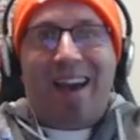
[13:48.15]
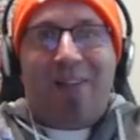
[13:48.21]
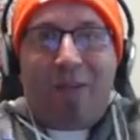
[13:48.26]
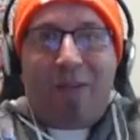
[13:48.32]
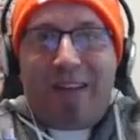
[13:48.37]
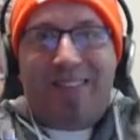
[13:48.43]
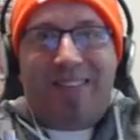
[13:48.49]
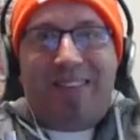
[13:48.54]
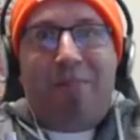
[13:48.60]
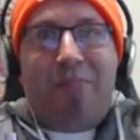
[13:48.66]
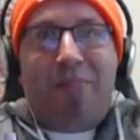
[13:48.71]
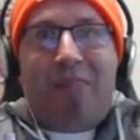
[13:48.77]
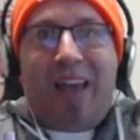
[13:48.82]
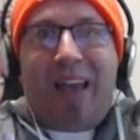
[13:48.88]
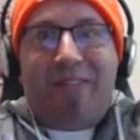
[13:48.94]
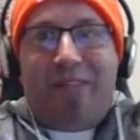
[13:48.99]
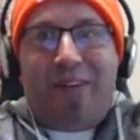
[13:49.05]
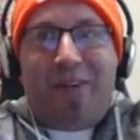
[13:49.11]
I won
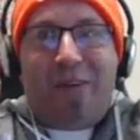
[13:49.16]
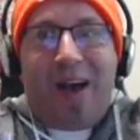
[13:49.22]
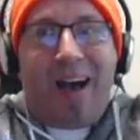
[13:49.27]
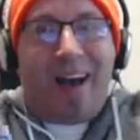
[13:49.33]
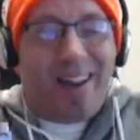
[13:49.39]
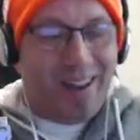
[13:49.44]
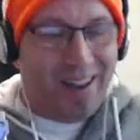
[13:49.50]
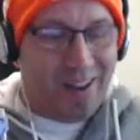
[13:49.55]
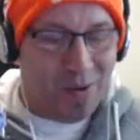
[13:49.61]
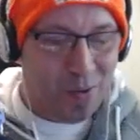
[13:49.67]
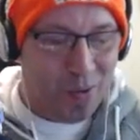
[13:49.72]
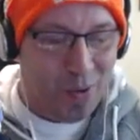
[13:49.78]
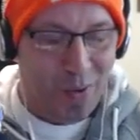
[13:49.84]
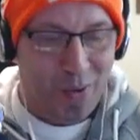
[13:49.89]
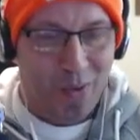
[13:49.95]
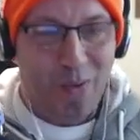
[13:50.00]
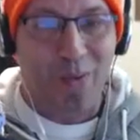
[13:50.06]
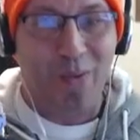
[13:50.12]
something, everyone!
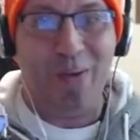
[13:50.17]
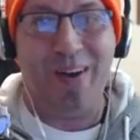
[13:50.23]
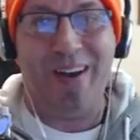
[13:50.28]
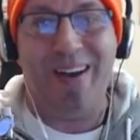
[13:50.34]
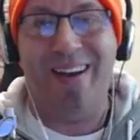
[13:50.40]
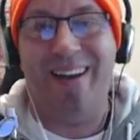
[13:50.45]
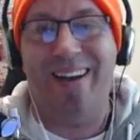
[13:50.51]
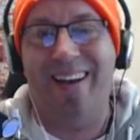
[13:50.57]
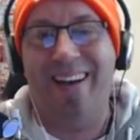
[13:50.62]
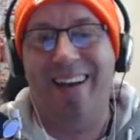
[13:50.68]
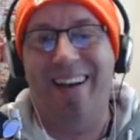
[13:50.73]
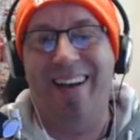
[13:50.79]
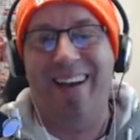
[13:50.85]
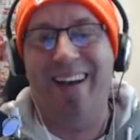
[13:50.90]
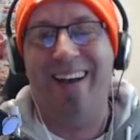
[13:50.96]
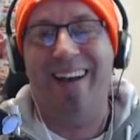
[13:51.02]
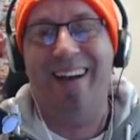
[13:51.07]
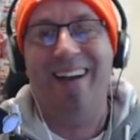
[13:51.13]

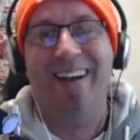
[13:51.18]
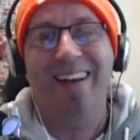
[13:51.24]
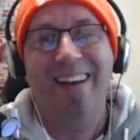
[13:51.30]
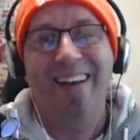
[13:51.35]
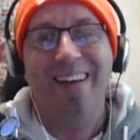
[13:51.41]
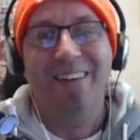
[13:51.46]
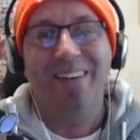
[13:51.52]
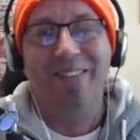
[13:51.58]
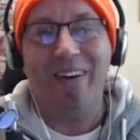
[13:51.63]
Woohoo!